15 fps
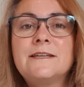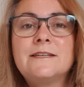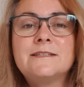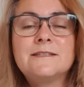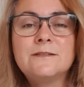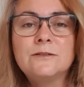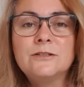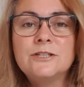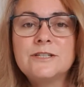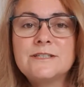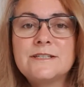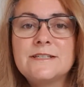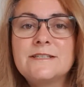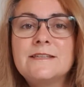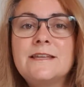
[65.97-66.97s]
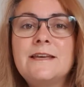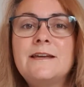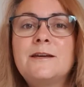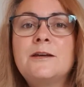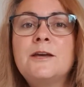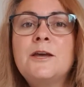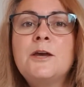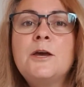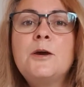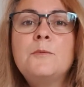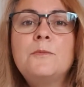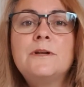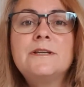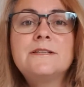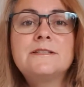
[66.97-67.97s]
It's still just as thick,
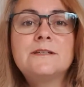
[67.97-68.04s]
but it's